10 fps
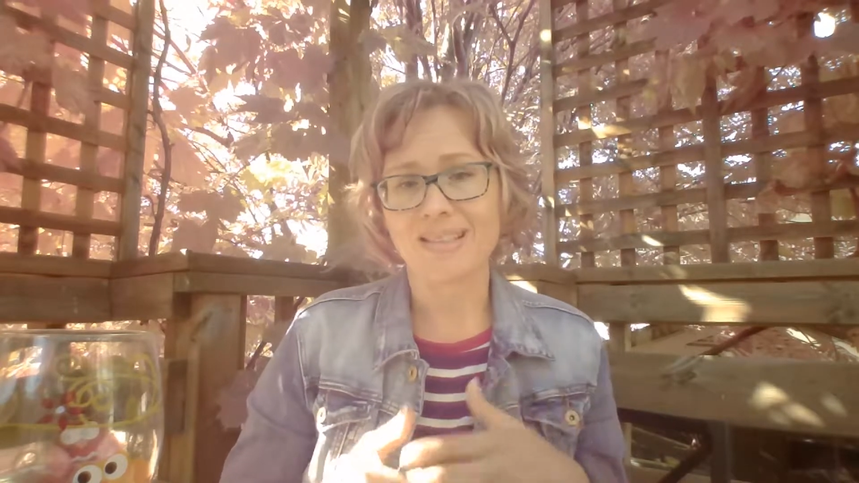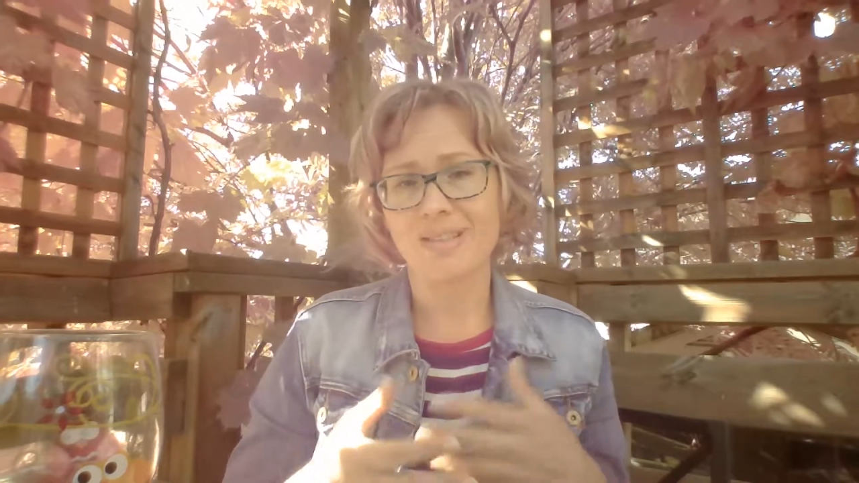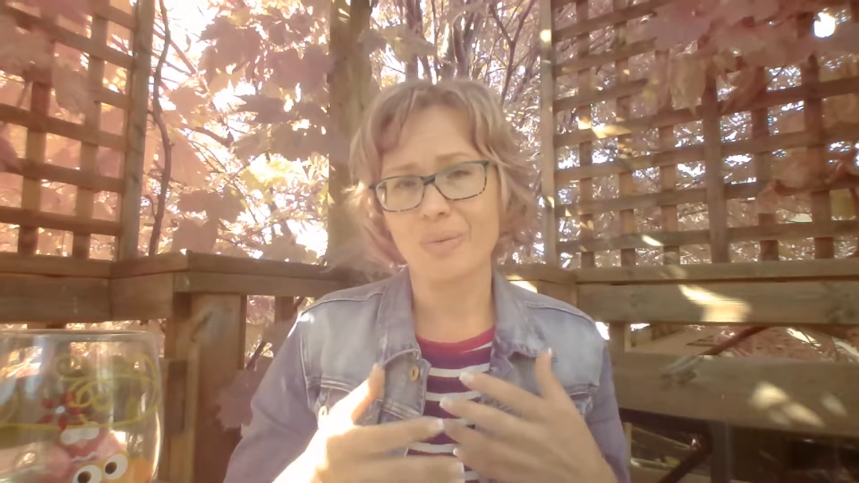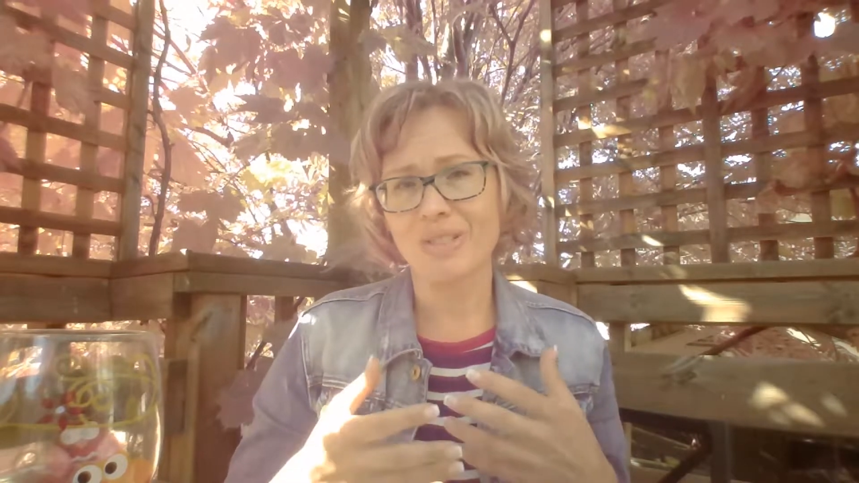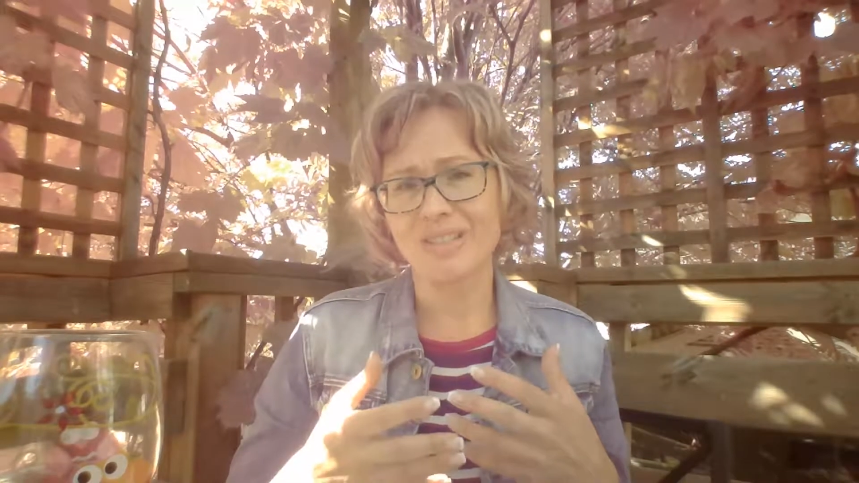
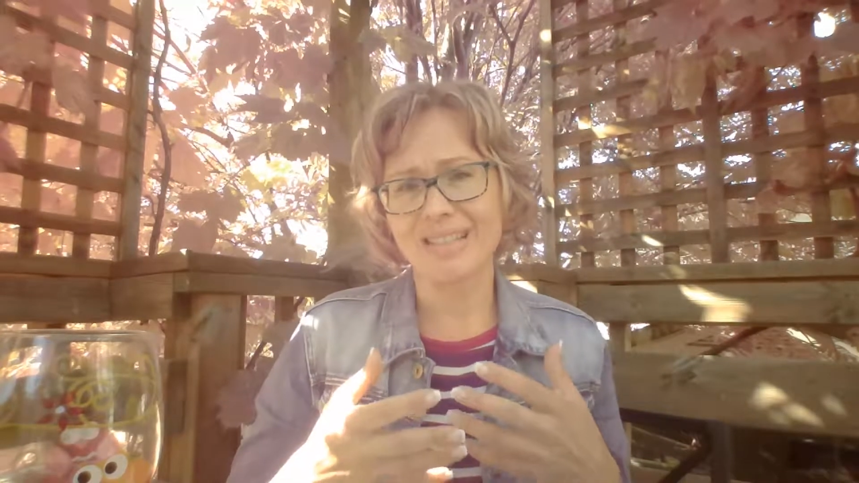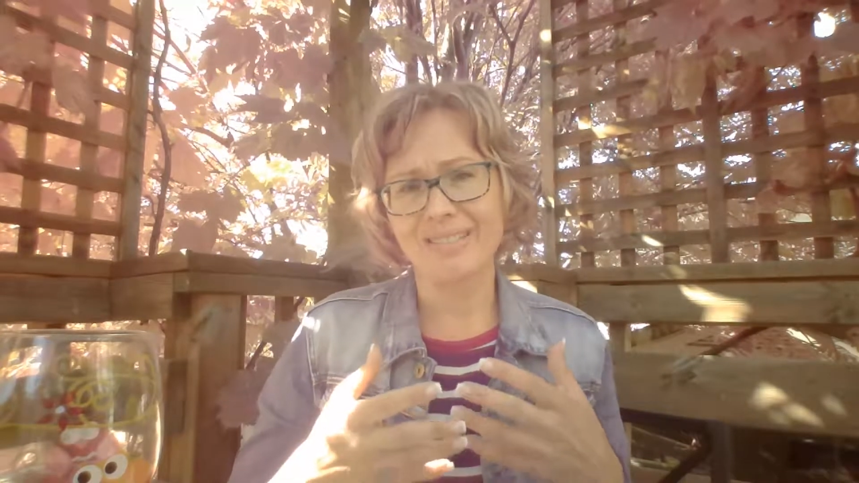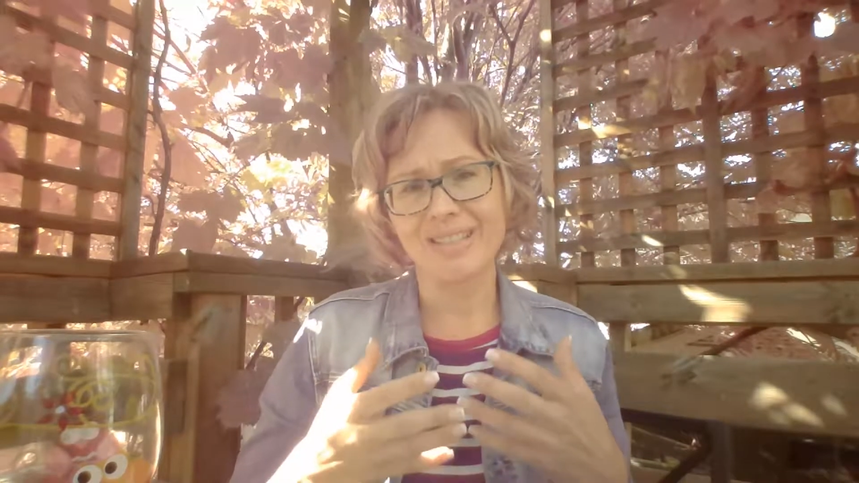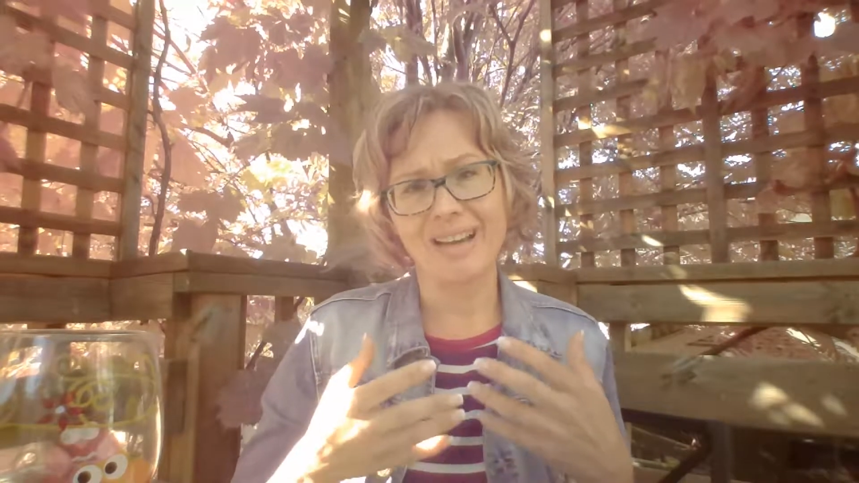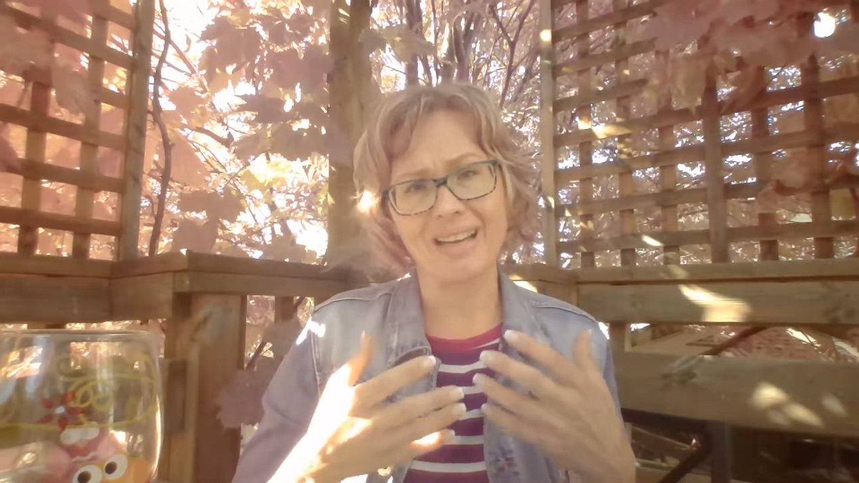So we just
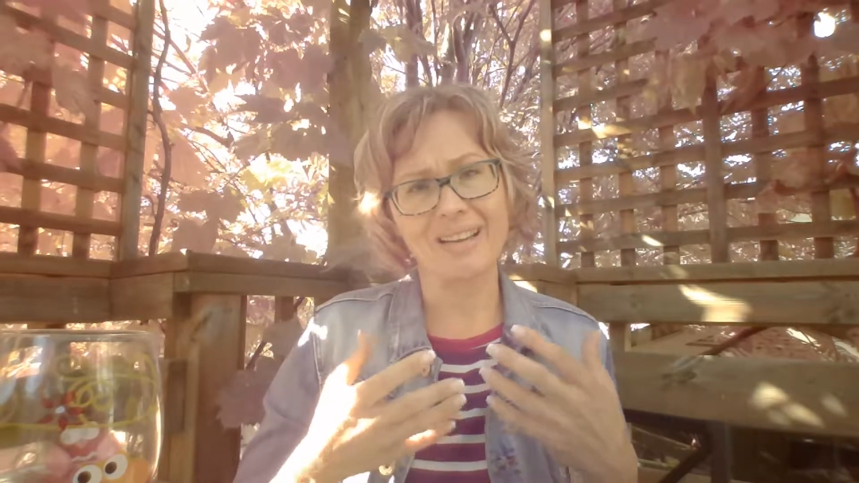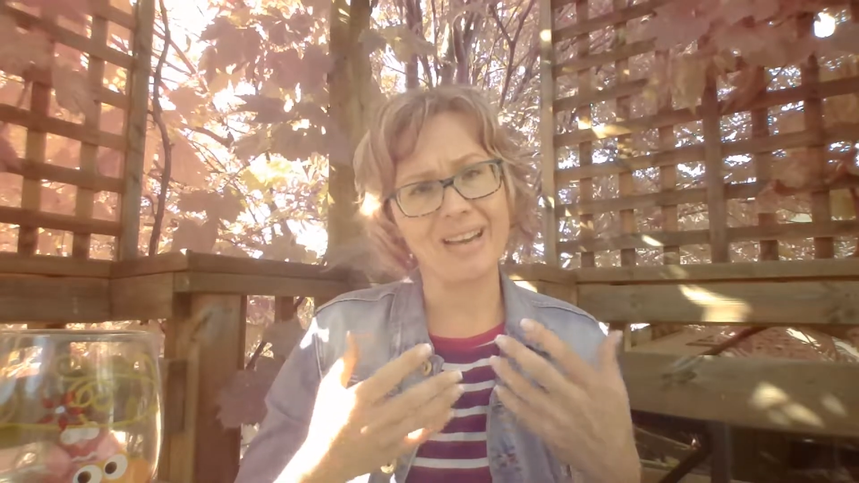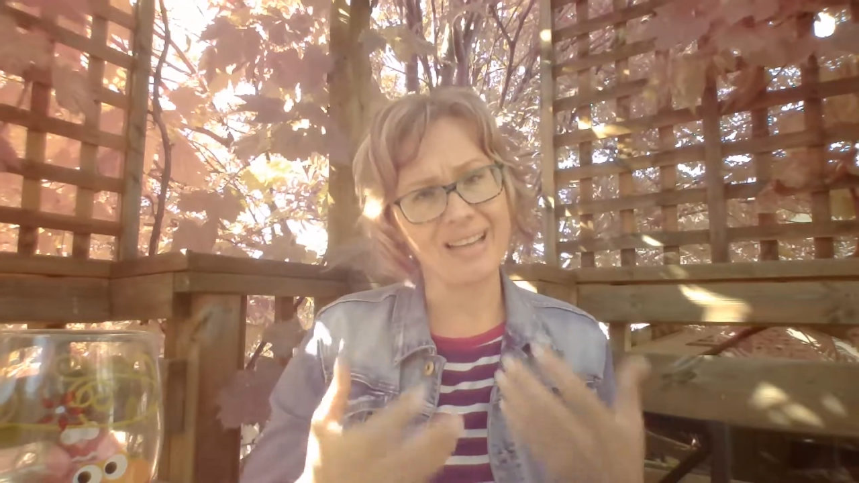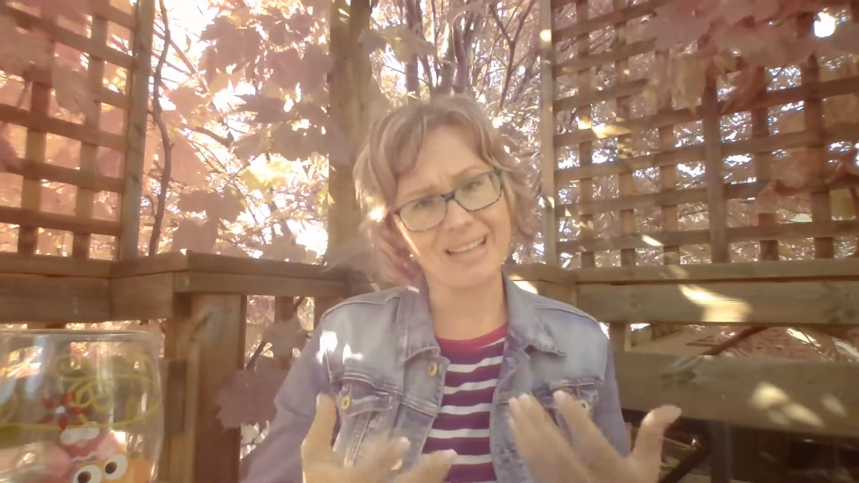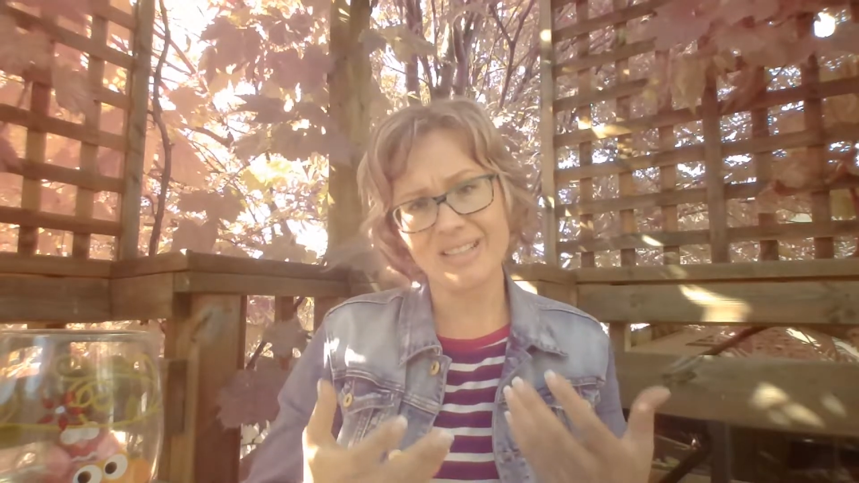have to kind of
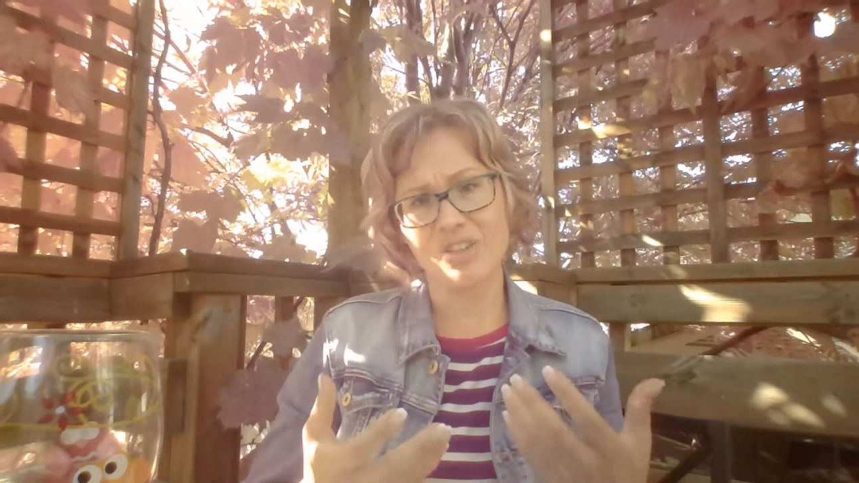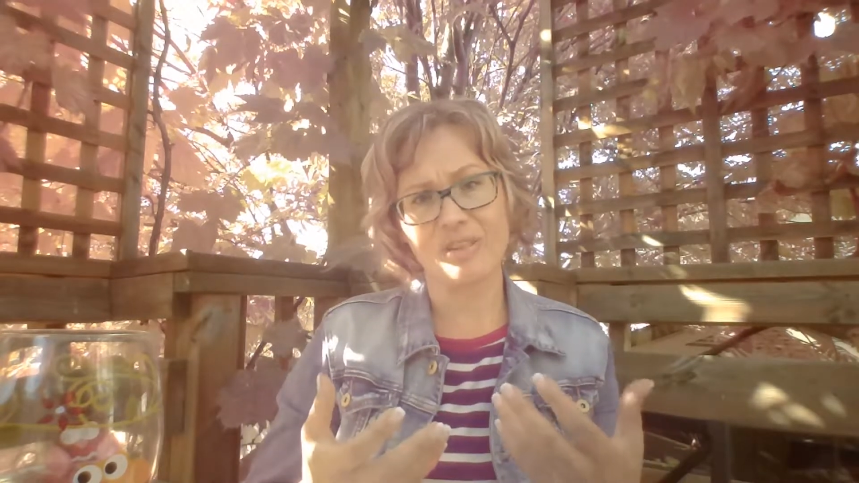cut each